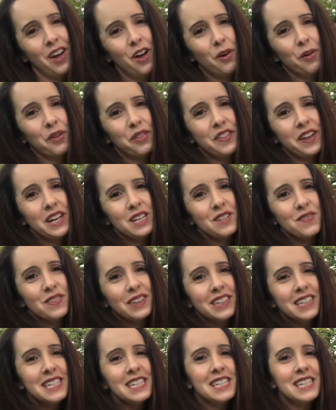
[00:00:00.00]
Well, thanks for
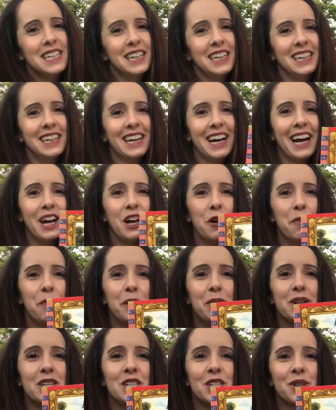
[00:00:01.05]
listening. I hope you
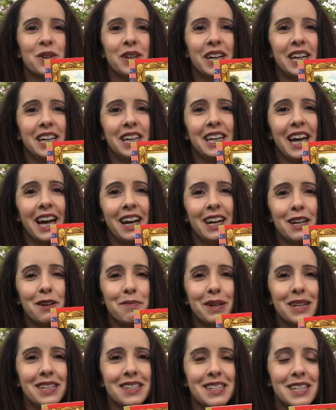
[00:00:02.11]
enjoyed Katie
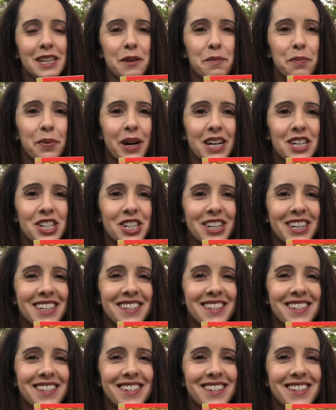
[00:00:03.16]
Meets the
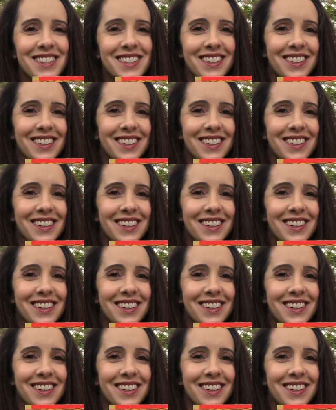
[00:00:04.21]
Impressionists.